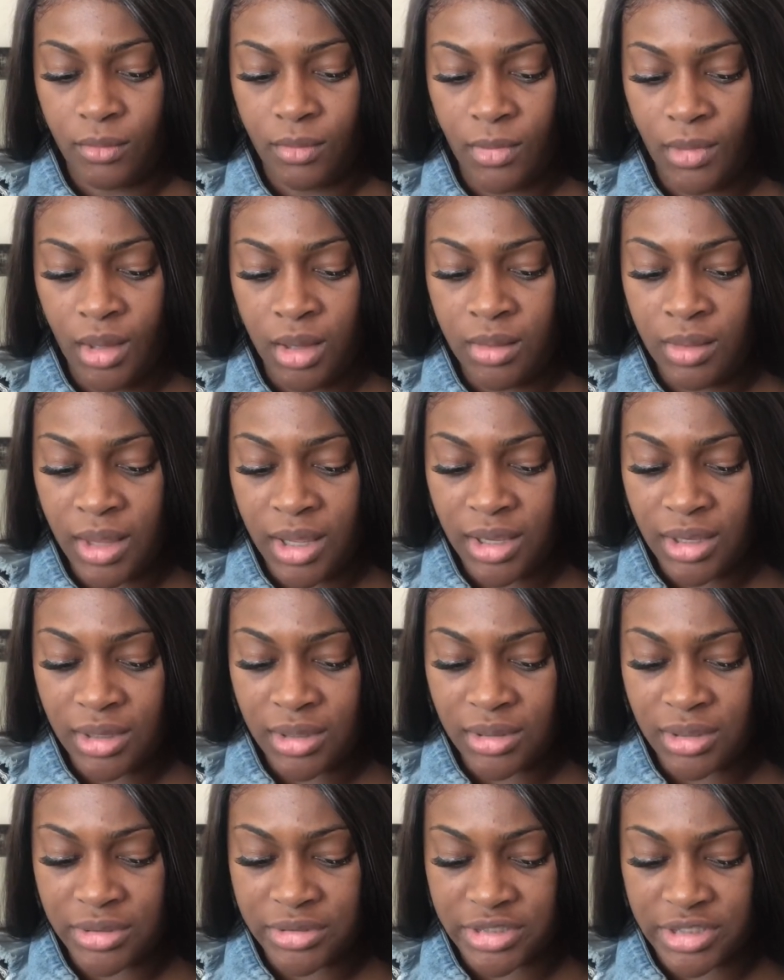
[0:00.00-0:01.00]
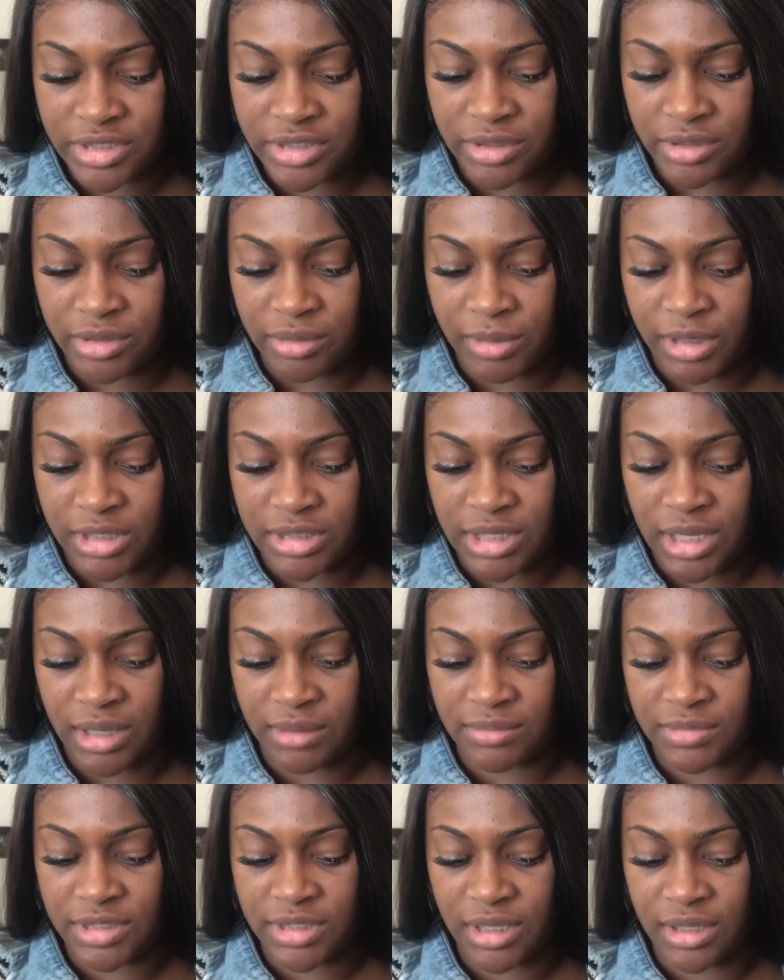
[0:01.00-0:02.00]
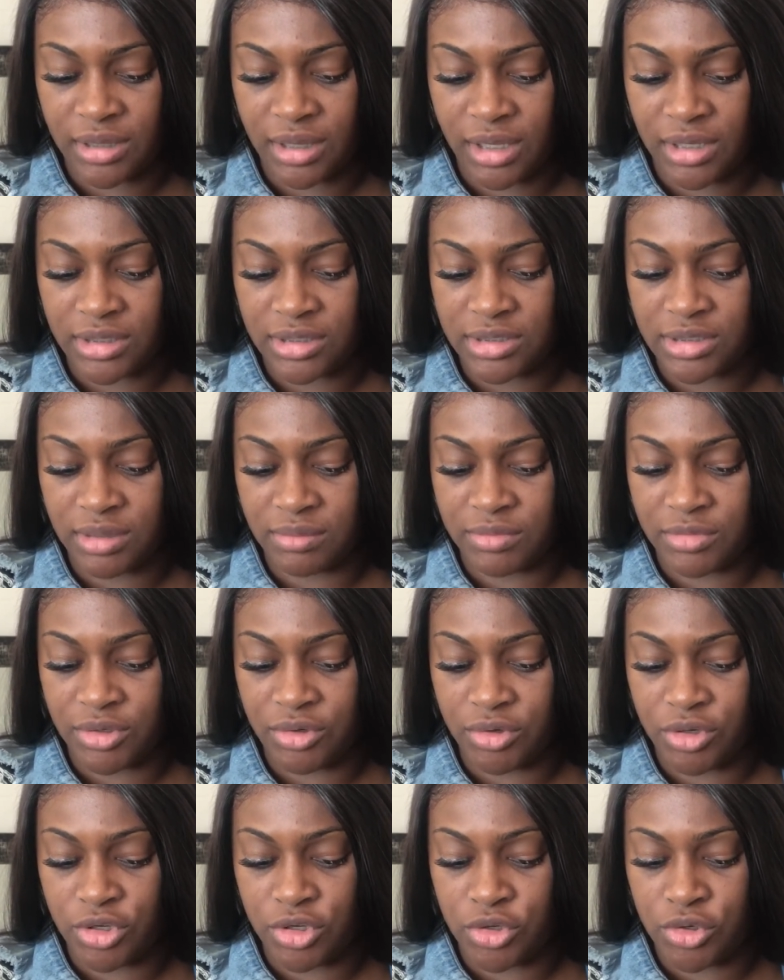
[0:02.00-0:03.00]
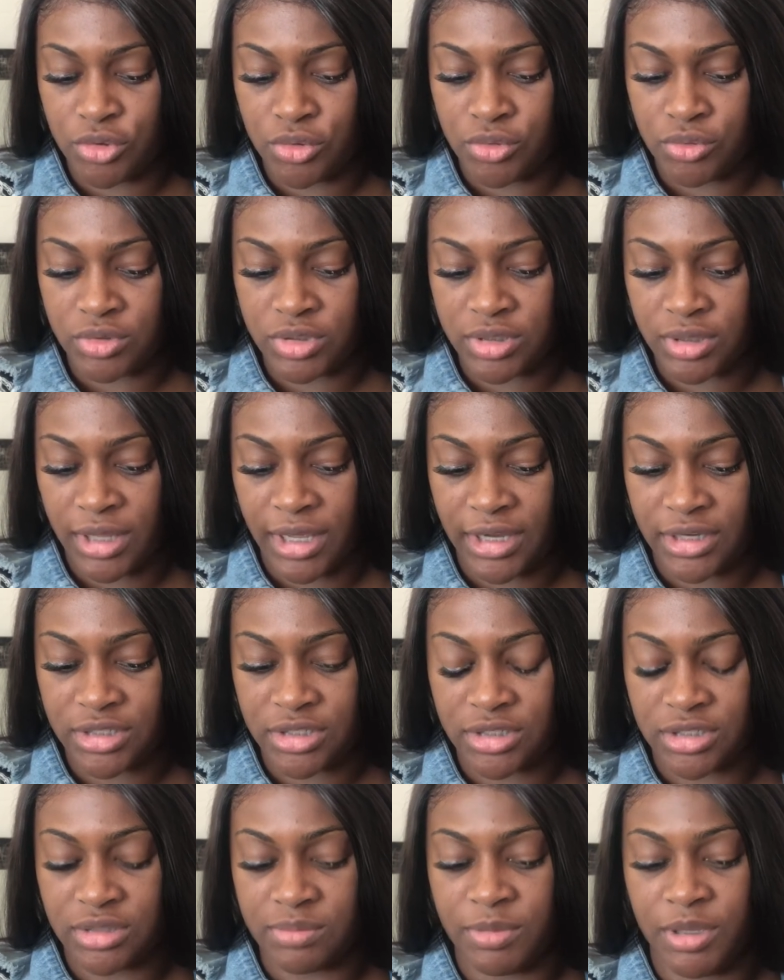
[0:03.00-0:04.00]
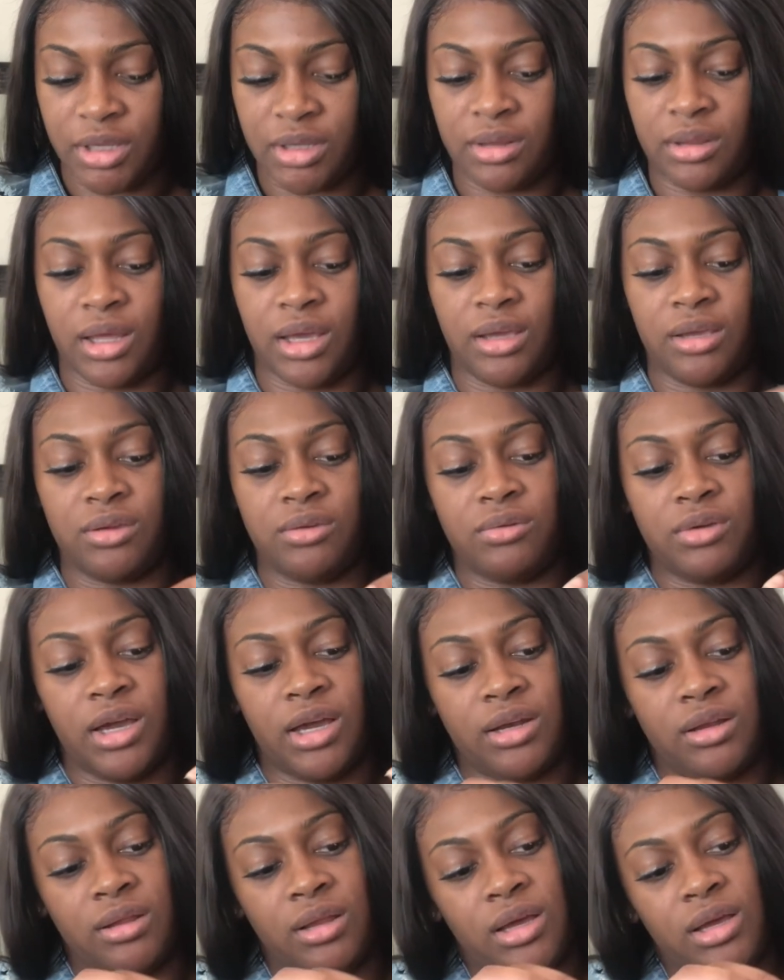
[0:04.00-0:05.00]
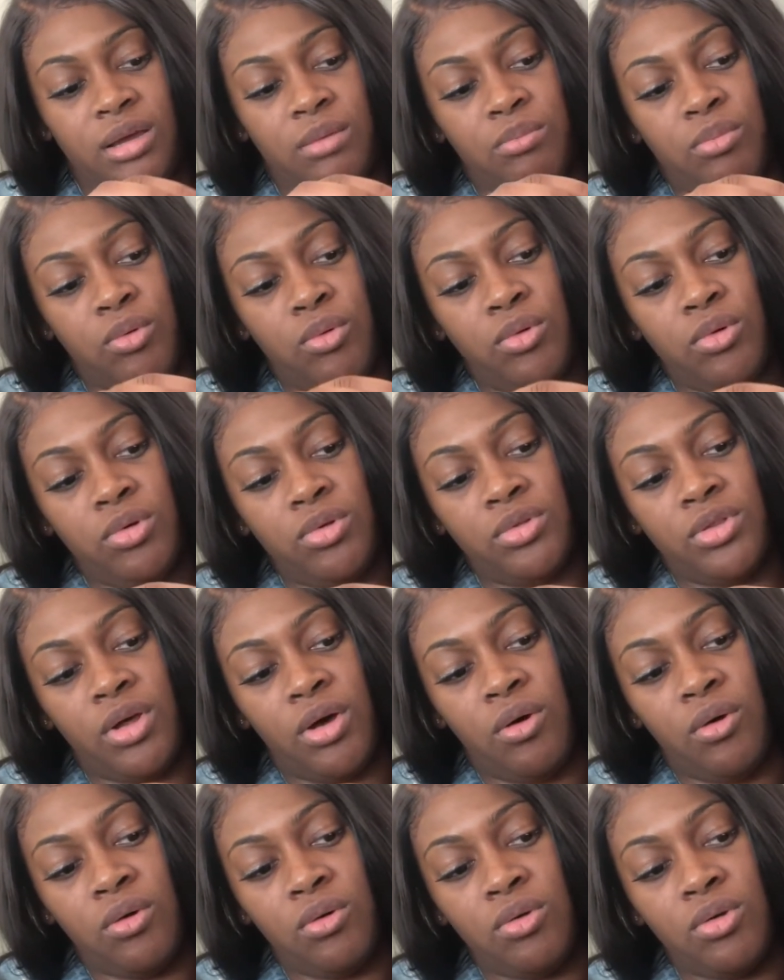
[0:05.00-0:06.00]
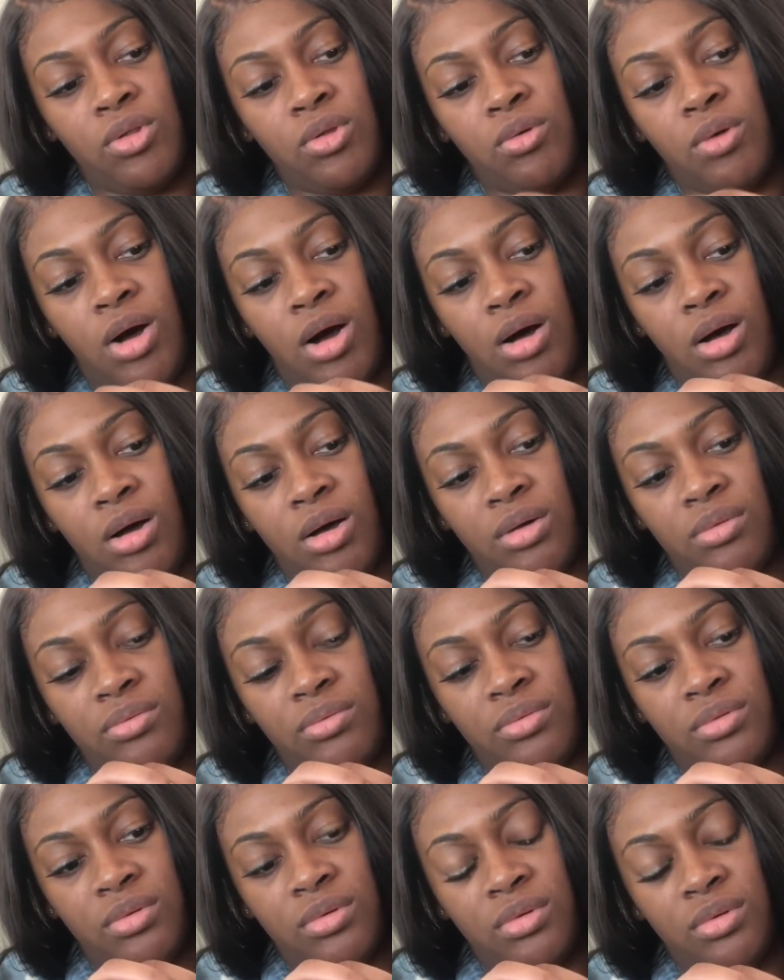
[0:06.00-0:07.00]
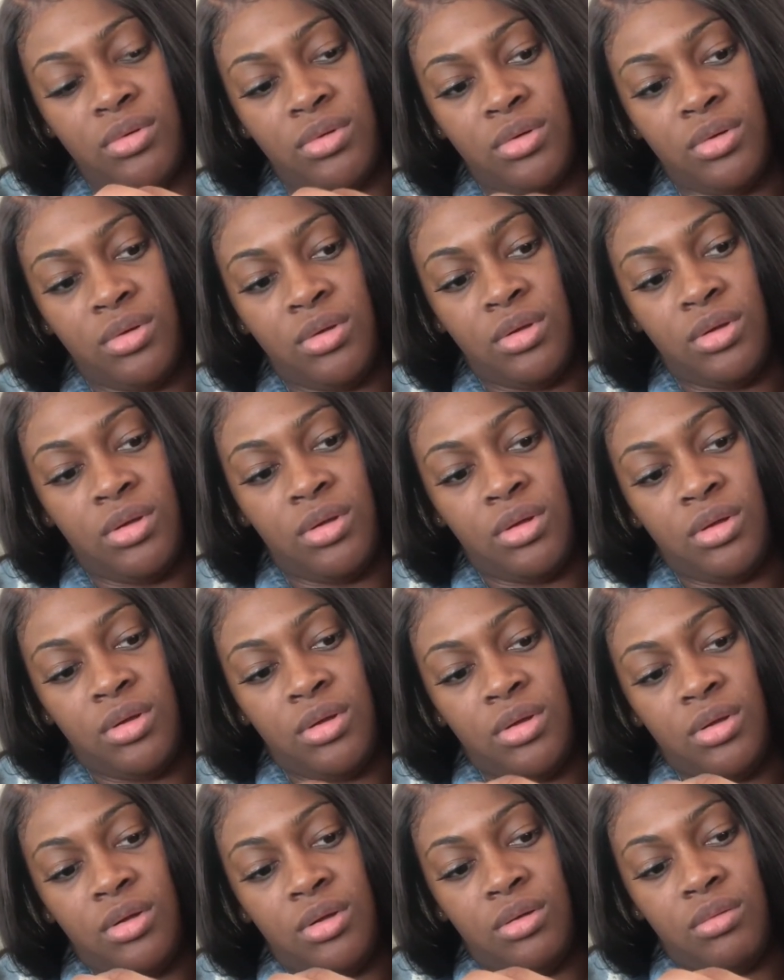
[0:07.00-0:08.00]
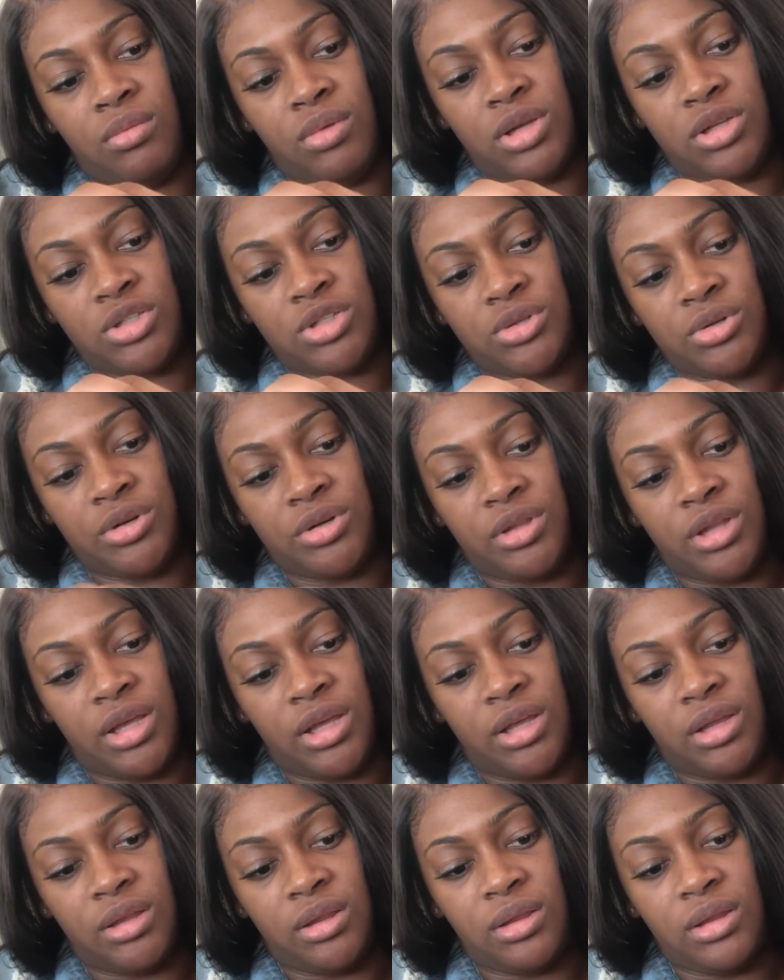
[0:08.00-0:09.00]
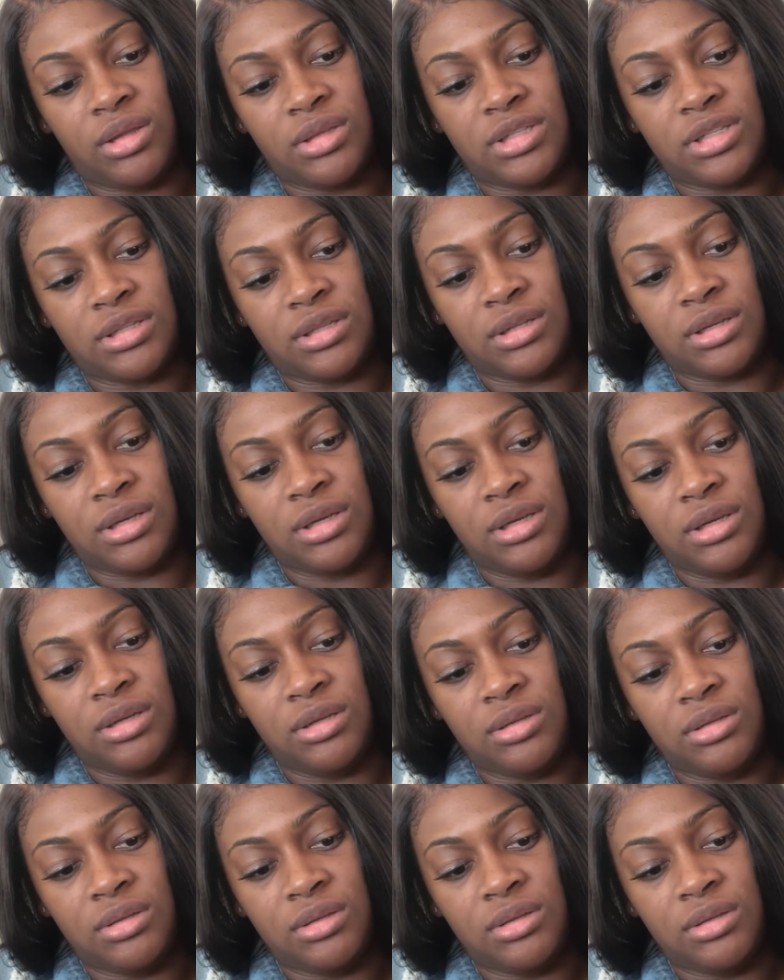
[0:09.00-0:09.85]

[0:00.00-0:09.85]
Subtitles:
Like there's a certain amount of times that like you can use lashes, but like you kind of like pull the old glue off, make sure that it's clean.